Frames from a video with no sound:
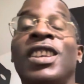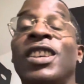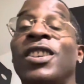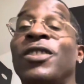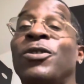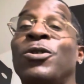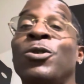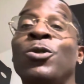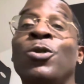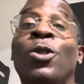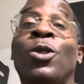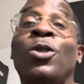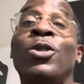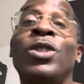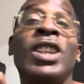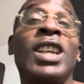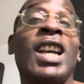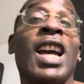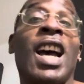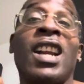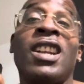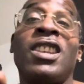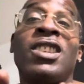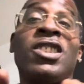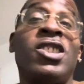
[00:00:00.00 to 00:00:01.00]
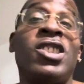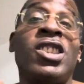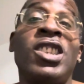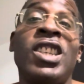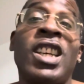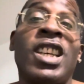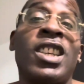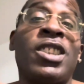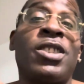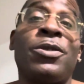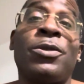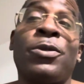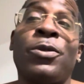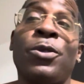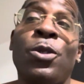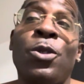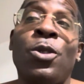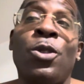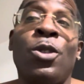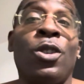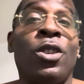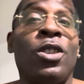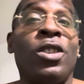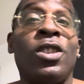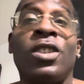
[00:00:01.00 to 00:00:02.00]
If you only got a
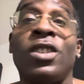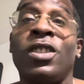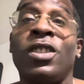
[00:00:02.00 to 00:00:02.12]
GX4